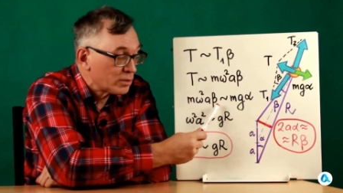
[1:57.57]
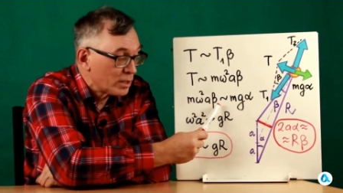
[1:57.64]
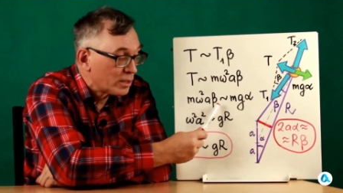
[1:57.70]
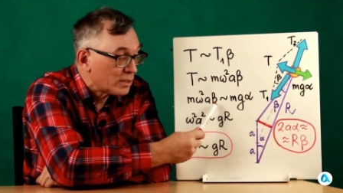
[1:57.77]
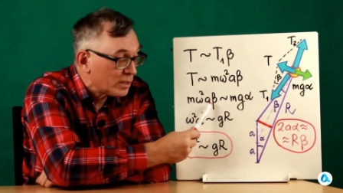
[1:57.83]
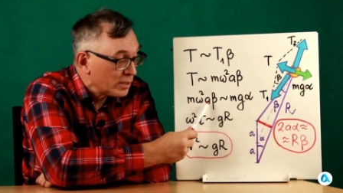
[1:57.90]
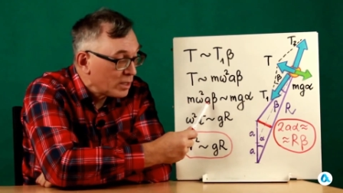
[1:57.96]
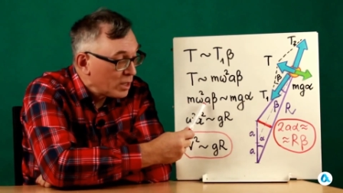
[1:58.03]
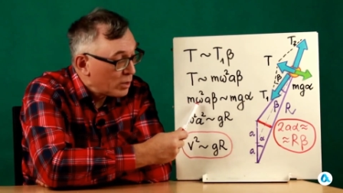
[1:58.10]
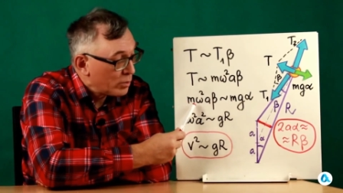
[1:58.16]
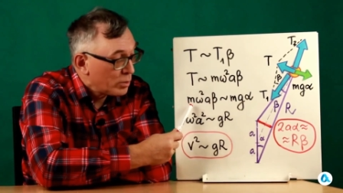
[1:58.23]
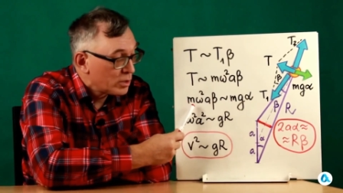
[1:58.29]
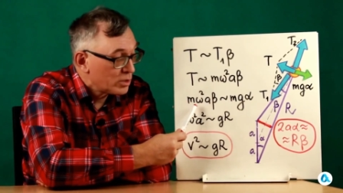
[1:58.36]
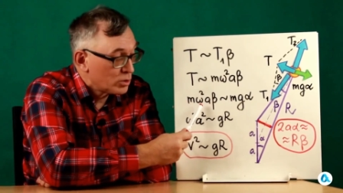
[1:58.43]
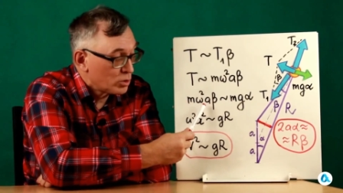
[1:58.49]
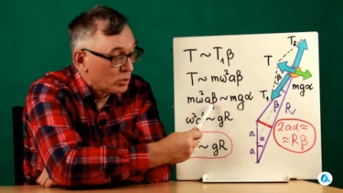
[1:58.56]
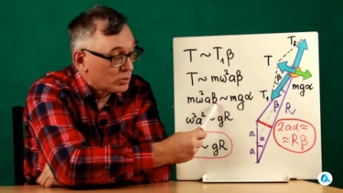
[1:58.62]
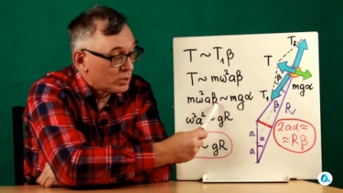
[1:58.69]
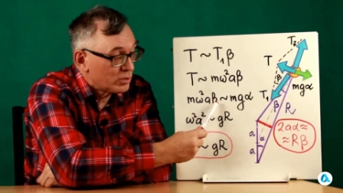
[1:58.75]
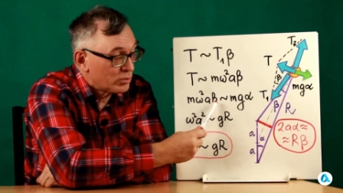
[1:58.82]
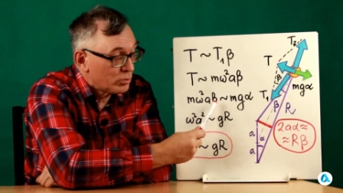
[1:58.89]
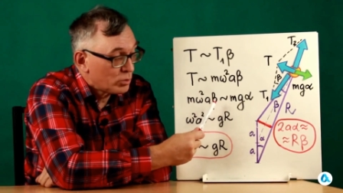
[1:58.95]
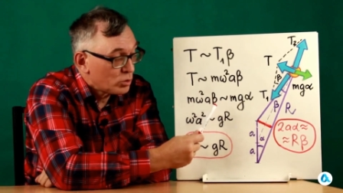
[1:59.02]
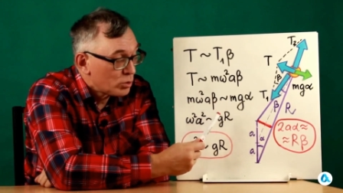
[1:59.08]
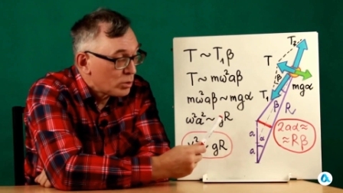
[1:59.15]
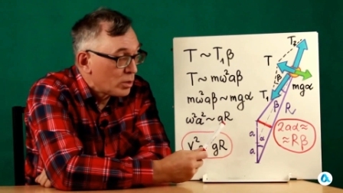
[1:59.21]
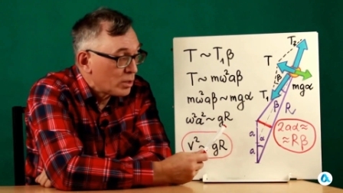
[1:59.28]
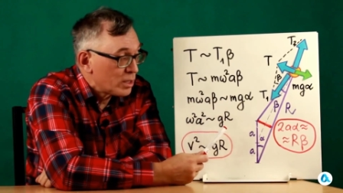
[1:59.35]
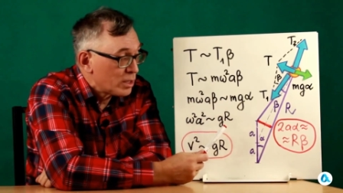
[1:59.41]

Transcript: This is our restoring force,